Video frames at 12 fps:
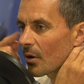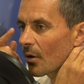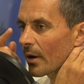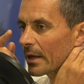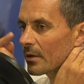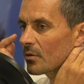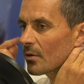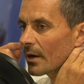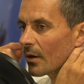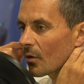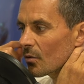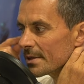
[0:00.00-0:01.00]
going you
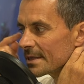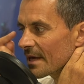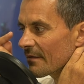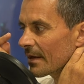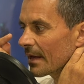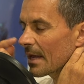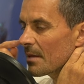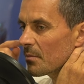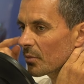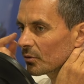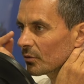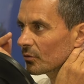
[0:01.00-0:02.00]
are always giving
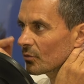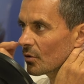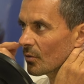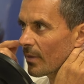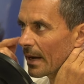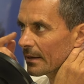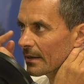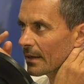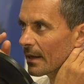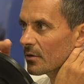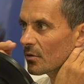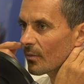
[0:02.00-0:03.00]
input to your body
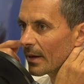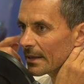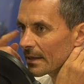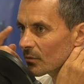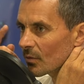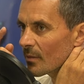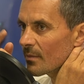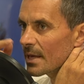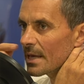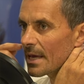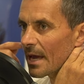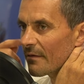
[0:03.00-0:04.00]
and your body it will
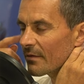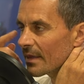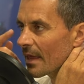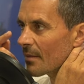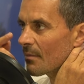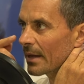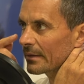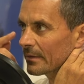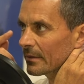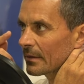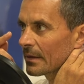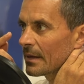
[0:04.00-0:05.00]
be every day
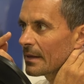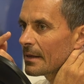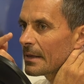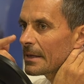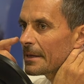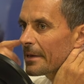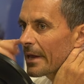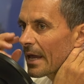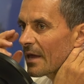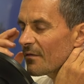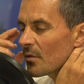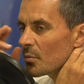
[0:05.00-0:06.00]
better
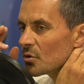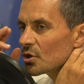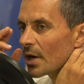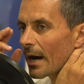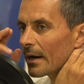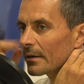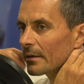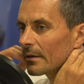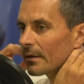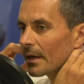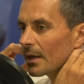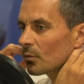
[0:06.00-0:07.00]
if you push hard
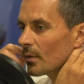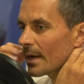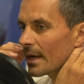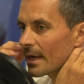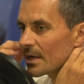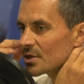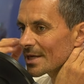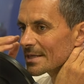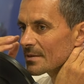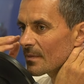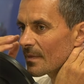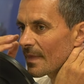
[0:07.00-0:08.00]
it will
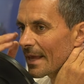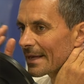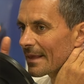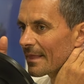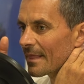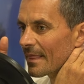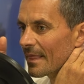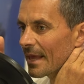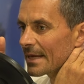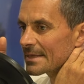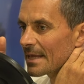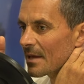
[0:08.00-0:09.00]
just ne-
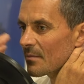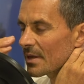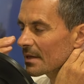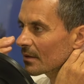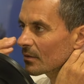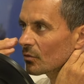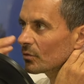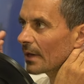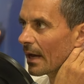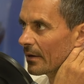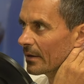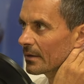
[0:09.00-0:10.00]
next day be too
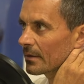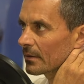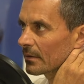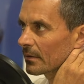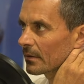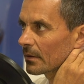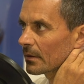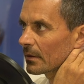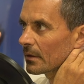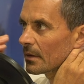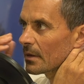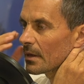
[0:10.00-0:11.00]
tired
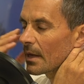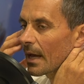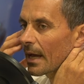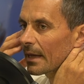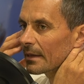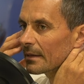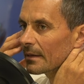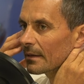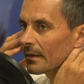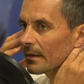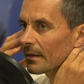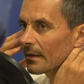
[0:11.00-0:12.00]
and uh,
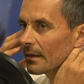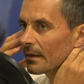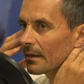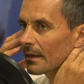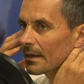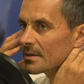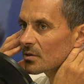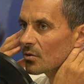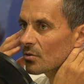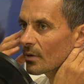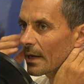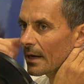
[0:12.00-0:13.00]
and so
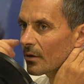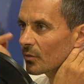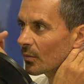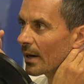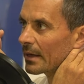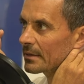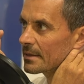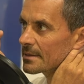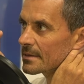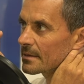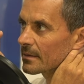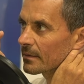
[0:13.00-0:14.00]
you cannot practice